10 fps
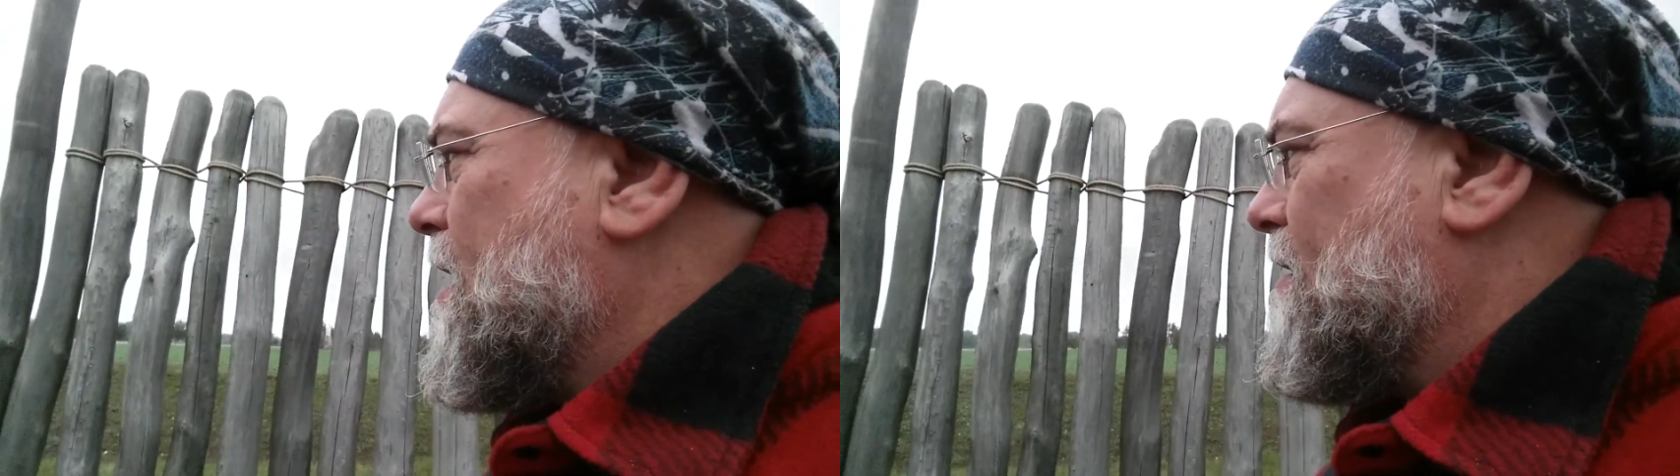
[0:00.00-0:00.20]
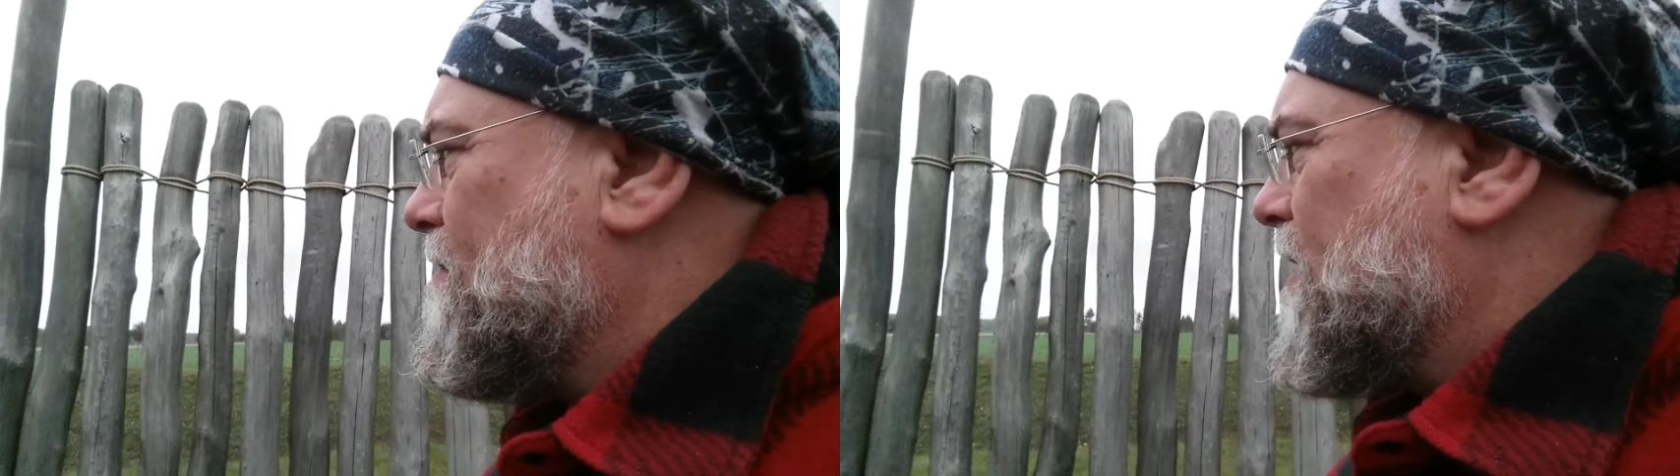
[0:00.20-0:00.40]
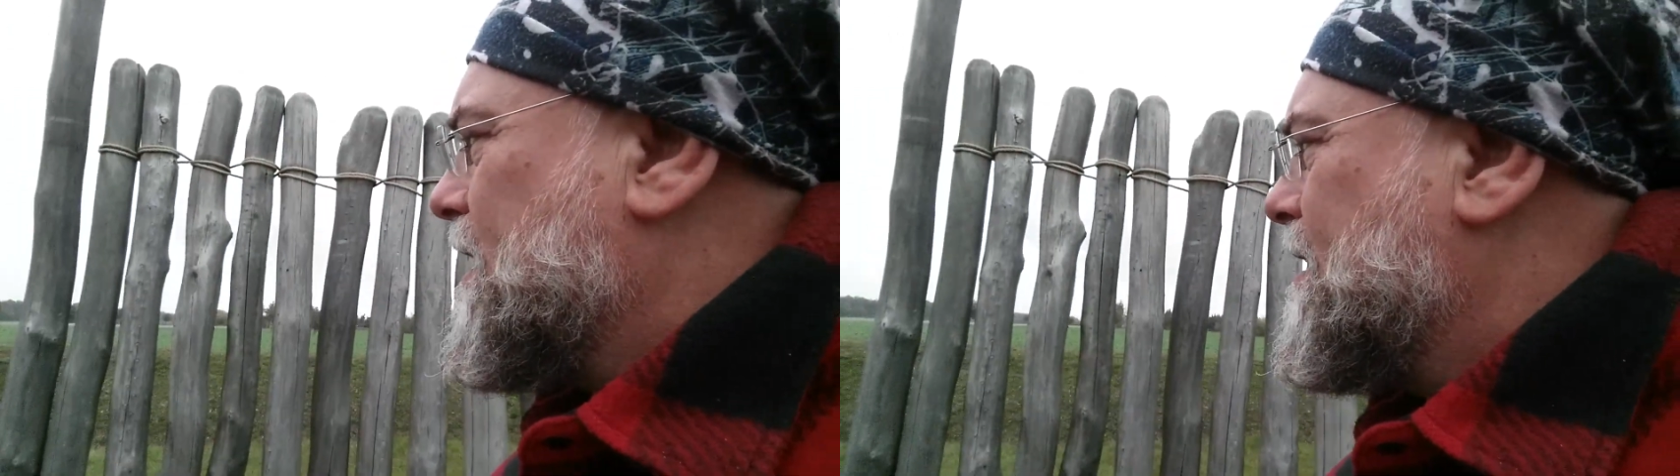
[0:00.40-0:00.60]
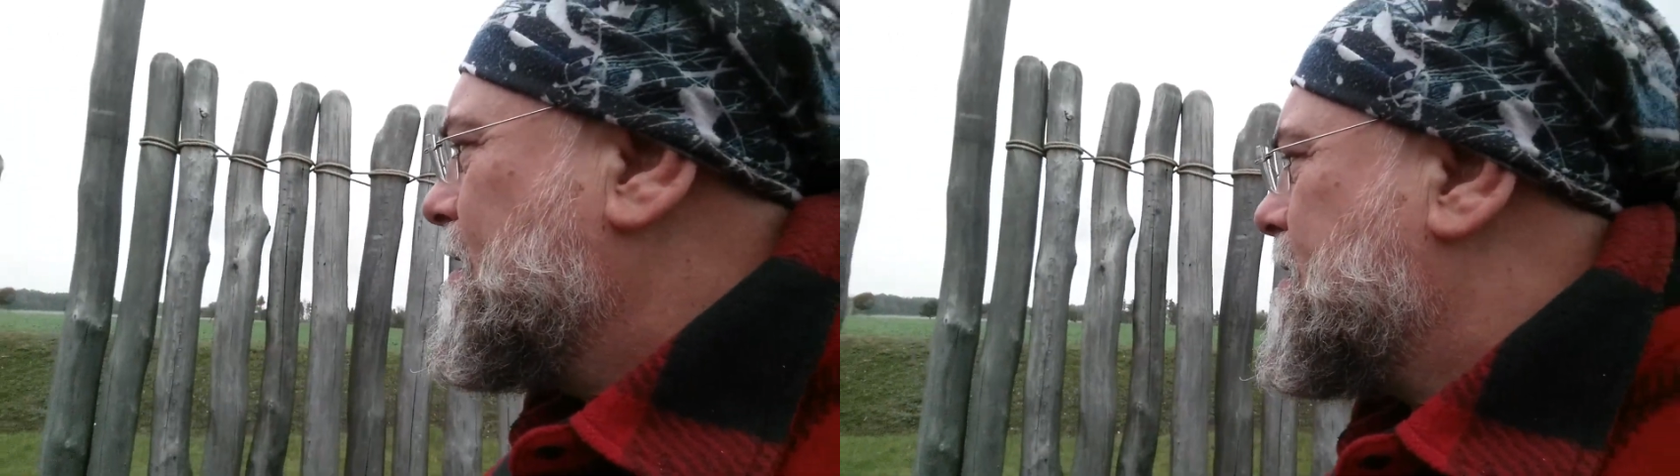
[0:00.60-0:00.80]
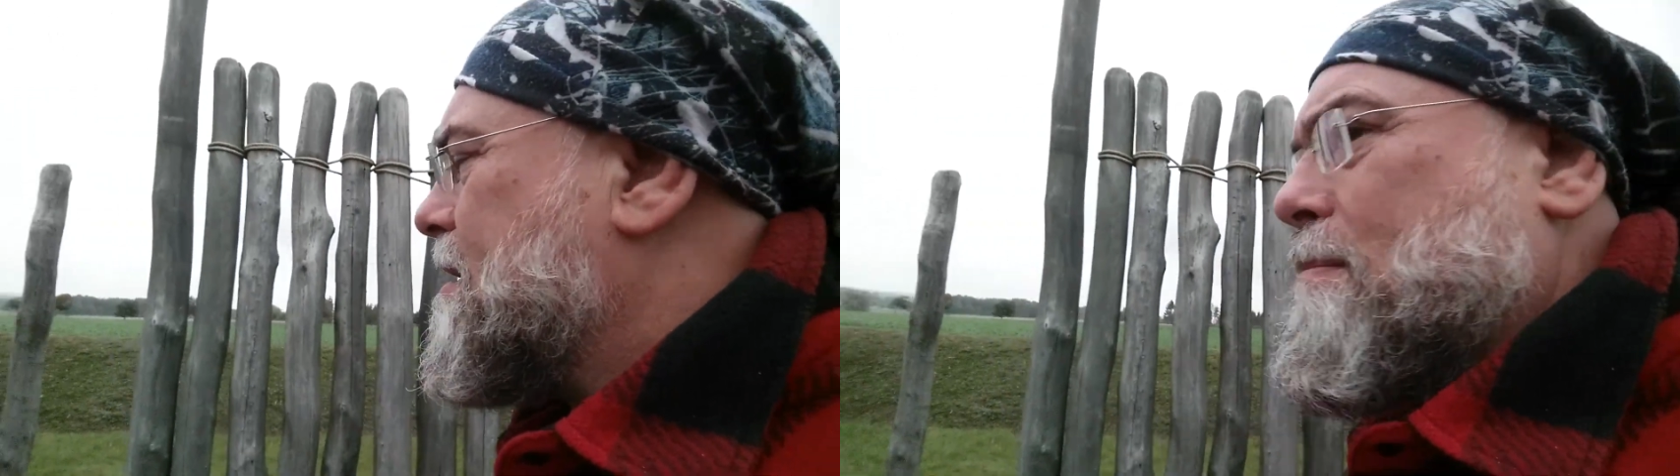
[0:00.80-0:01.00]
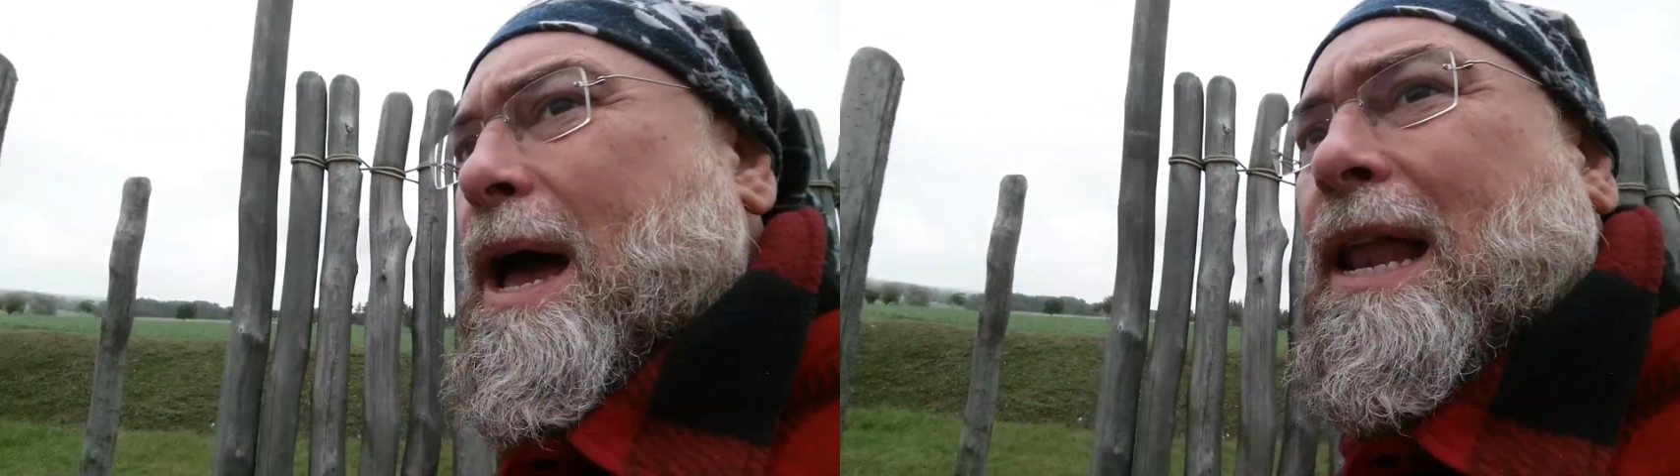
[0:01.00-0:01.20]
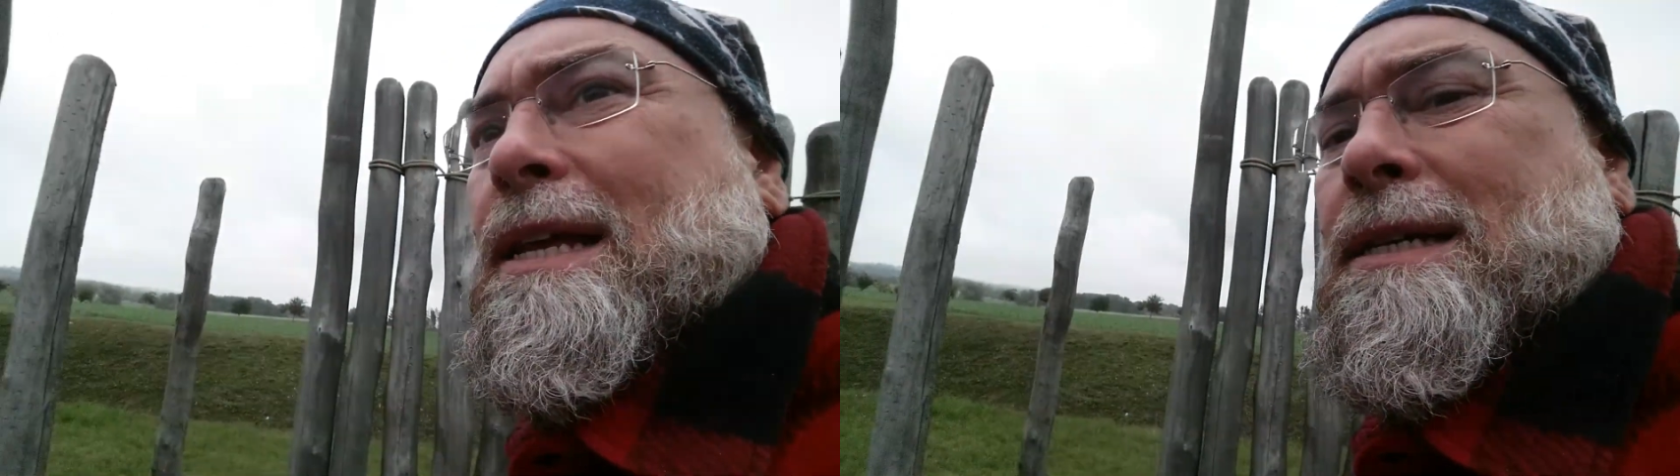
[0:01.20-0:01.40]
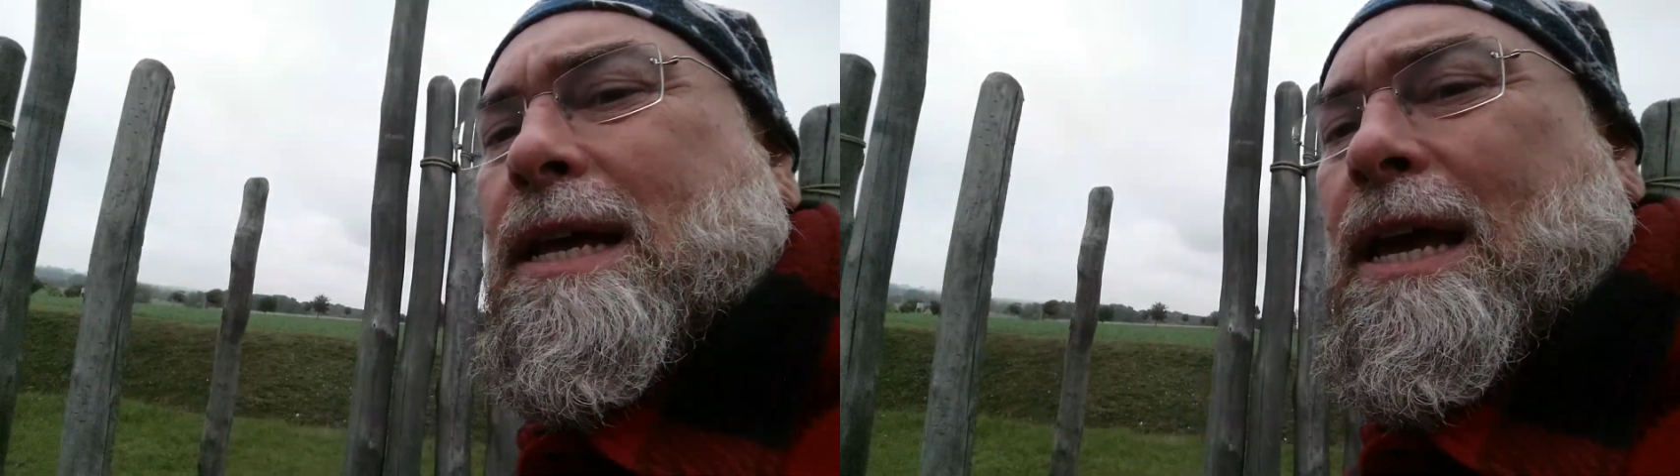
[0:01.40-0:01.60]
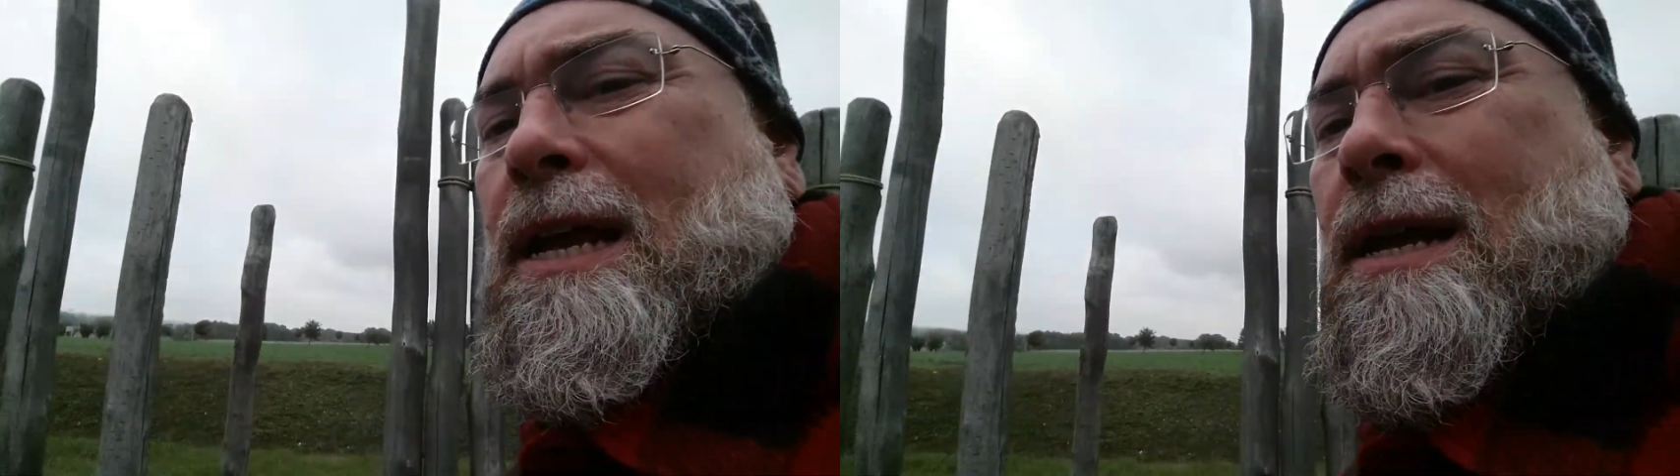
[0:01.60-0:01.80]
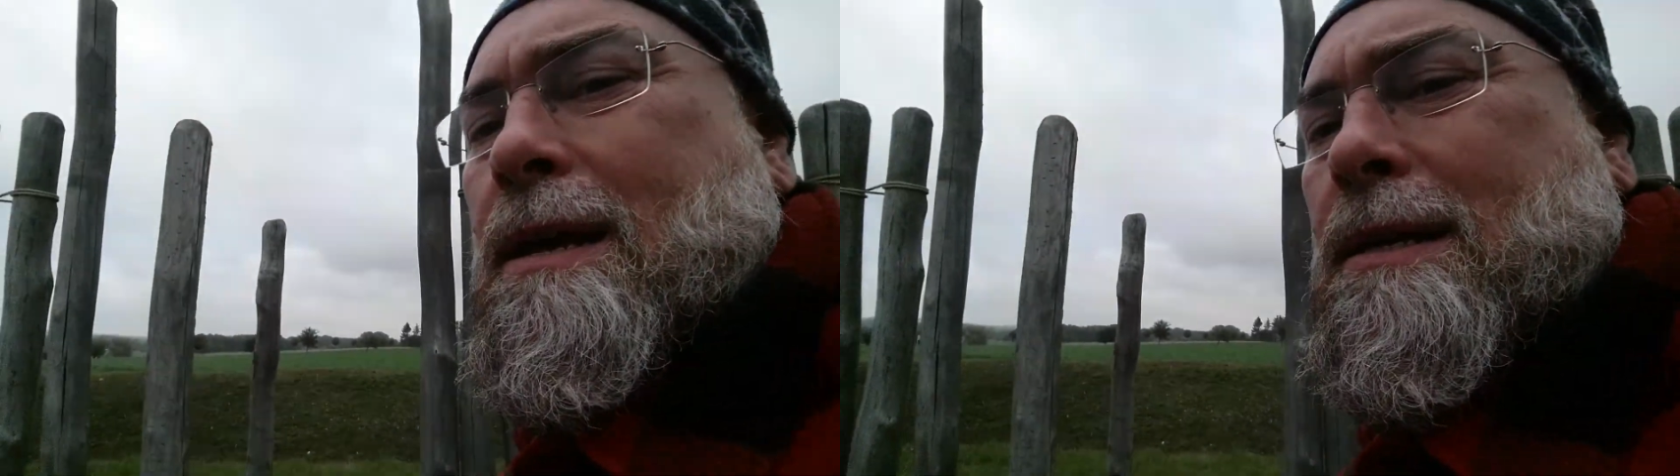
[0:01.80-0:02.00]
of these palisade